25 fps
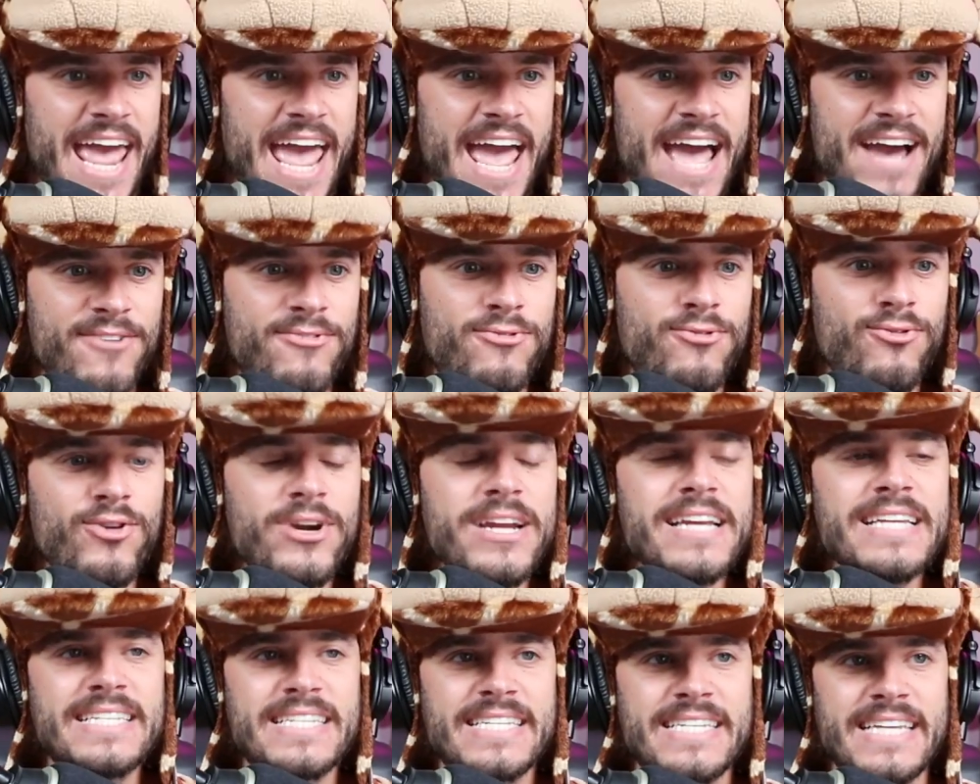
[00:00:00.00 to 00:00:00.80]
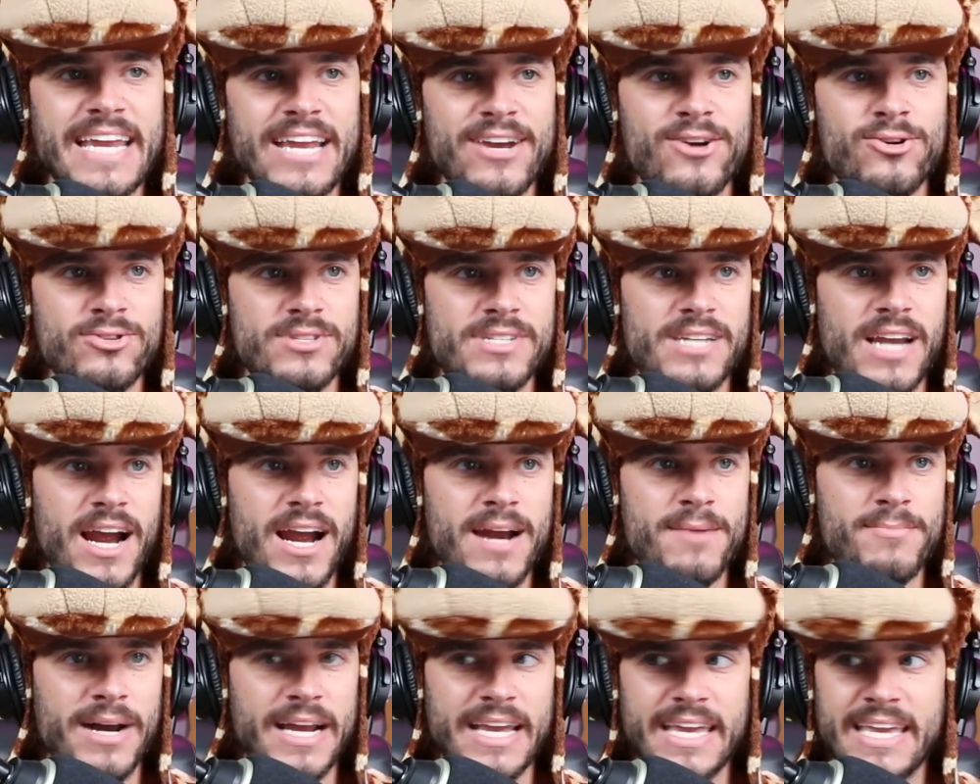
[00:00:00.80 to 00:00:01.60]
Every single
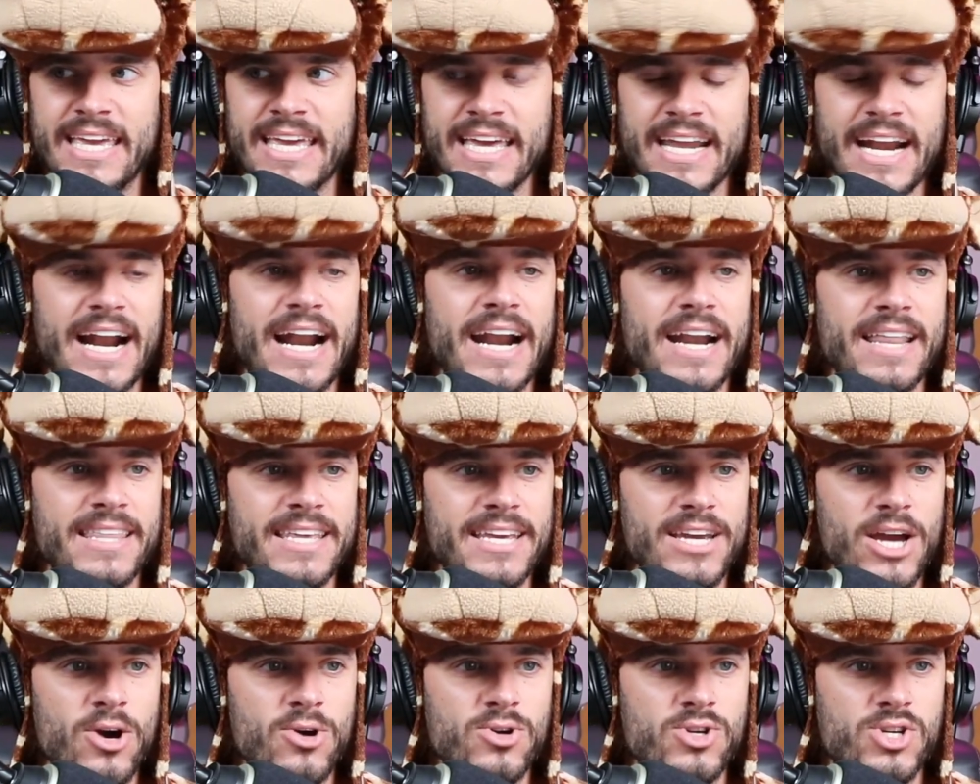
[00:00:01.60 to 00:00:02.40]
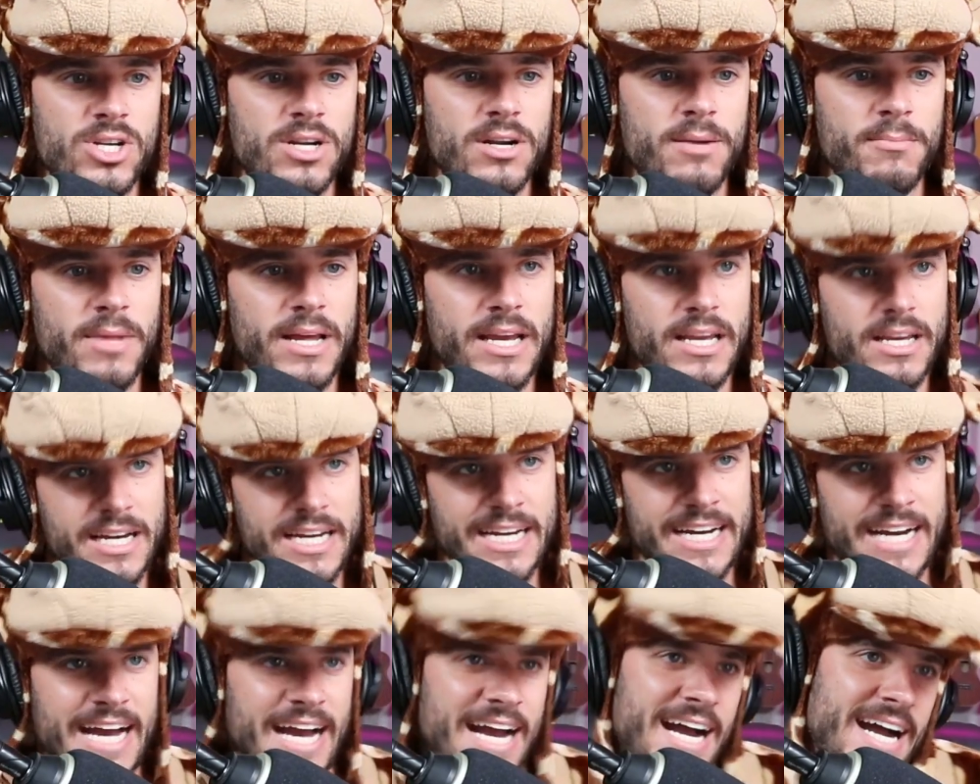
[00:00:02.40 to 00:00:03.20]
time I get out of the ocean, I'm like,
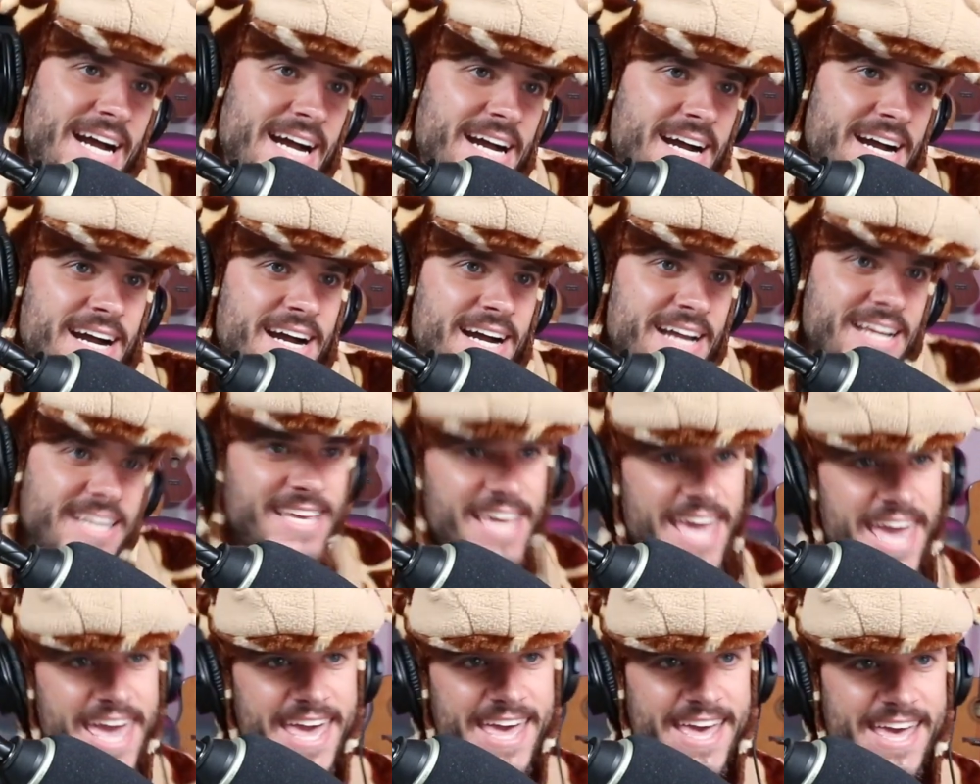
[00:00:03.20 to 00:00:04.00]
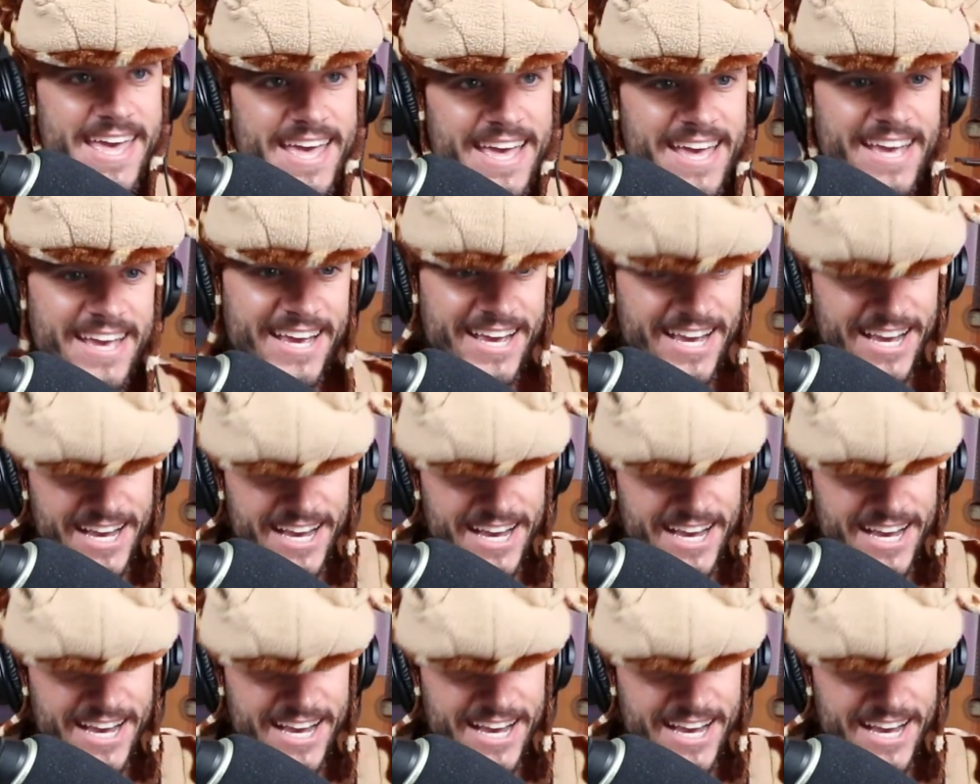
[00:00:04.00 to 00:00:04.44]
yeah,